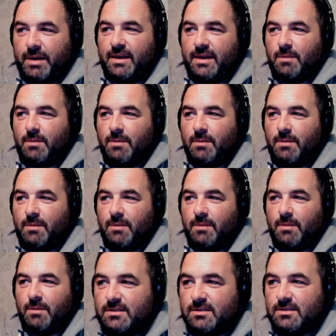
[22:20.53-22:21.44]
You're playing
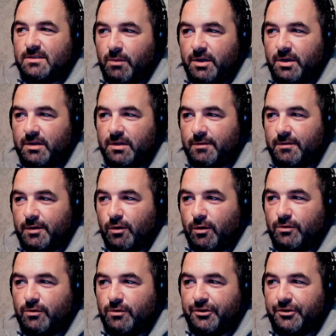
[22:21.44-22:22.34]
against the might of a
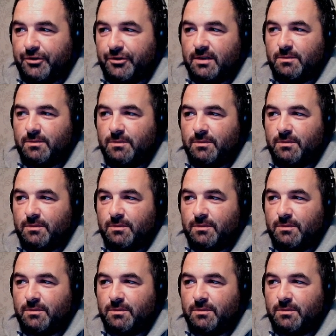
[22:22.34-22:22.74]
country. That's